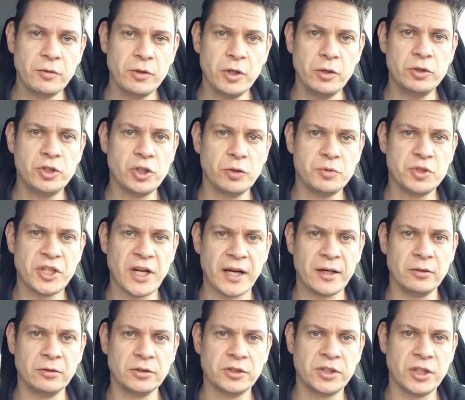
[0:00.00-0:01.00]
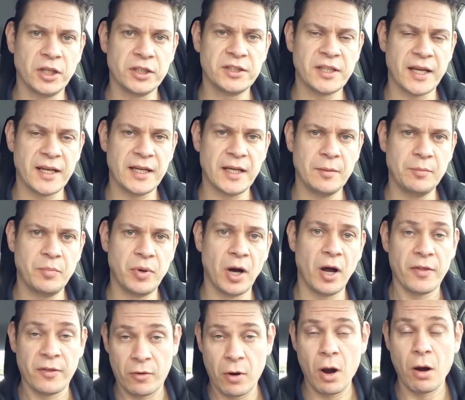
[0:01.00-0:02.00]
YouTube channels that are taking
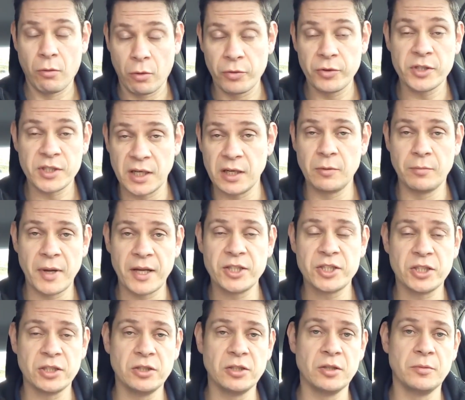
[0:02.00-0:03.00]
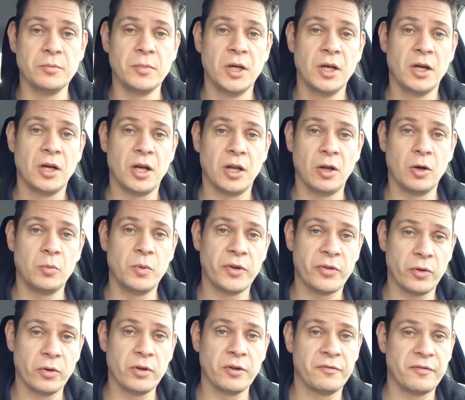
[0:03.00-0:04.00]
part. There are others, and I'll mention them along
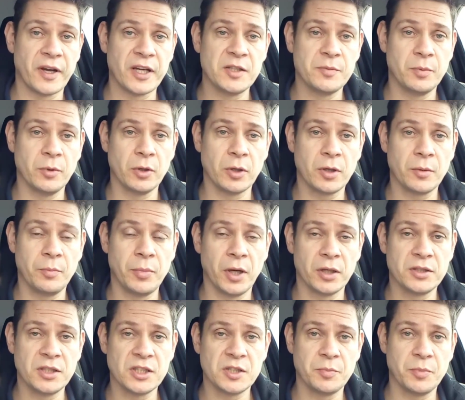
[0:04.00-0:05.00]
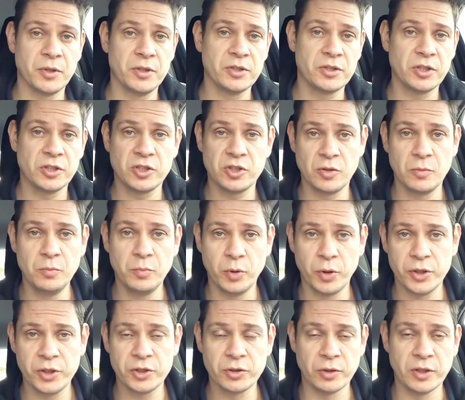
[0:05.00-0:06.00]
with other Facebook participants at some
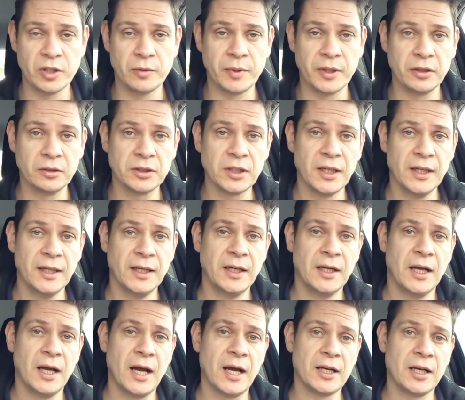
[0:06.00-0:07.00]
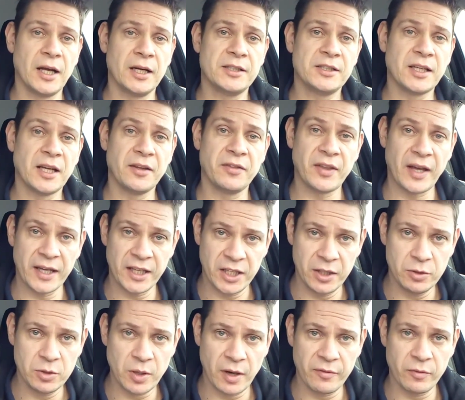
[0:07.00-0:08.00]
point during the build. I'd like to say thank
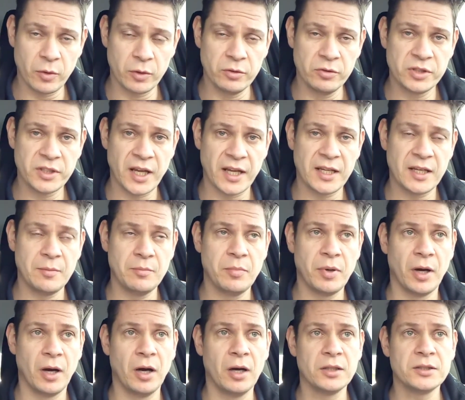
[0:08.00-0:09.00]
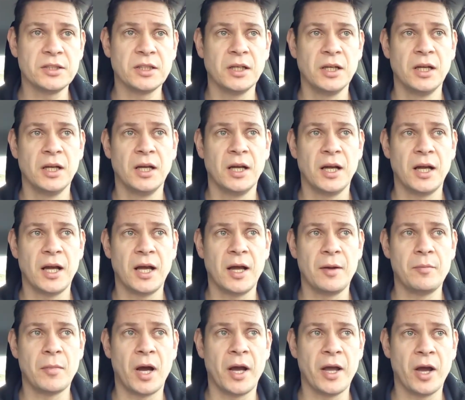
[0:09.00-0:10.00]
you to everyone who's taken part.
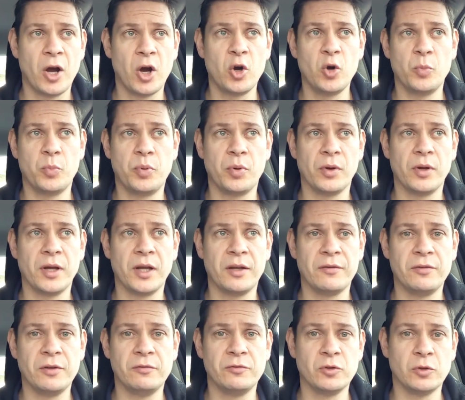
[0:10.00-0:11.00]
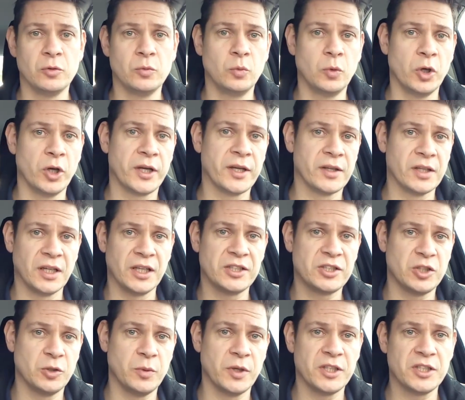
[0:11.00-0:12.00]
I hope if you've done work in the
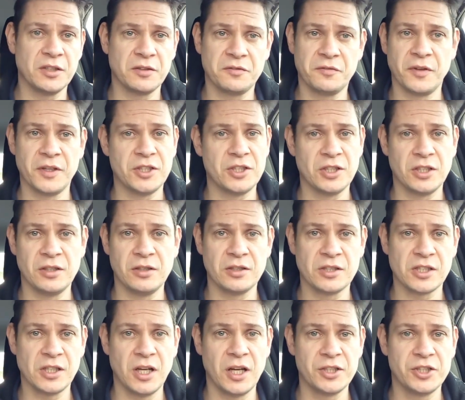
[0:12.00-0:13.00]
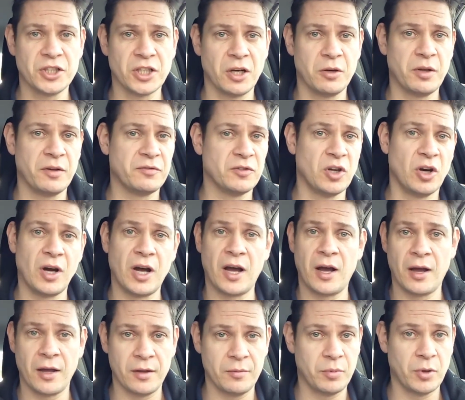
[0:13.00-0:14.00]
last 2 weeks it's featured in the slideshow. If not,
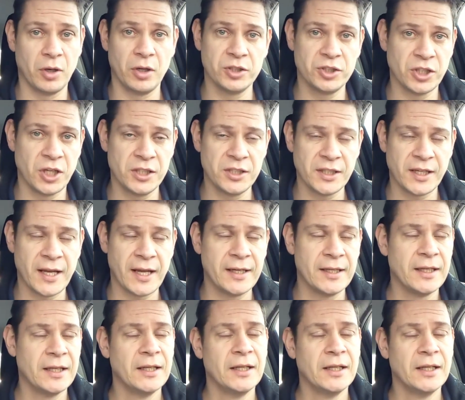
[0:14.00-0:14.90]
I apologise again.